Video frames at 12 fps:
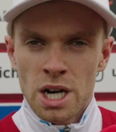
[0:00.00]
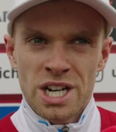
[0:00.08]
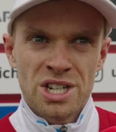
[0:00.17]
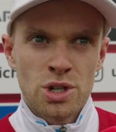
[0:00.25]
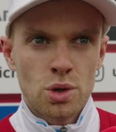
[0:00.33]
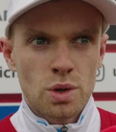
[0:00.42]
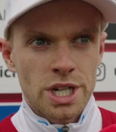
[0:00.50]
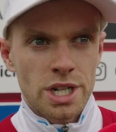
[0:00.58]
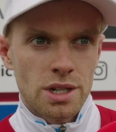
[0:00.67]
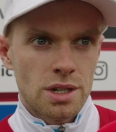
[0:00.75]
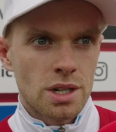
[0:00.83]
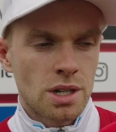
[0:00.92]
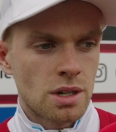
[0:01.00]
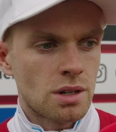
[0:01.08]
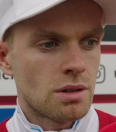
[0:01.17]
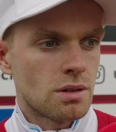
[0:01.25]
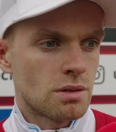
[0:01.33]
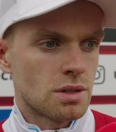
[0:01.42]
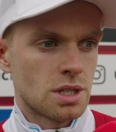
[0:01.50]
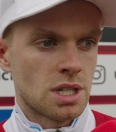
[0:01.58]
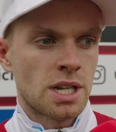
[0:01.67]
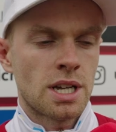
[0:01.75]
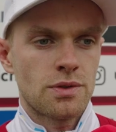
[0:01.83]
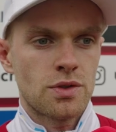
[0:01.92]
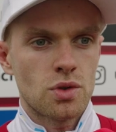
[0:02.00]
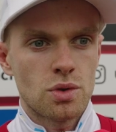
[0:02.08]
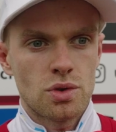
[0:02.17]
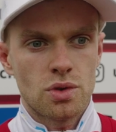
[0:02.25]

I knew I didn't have to,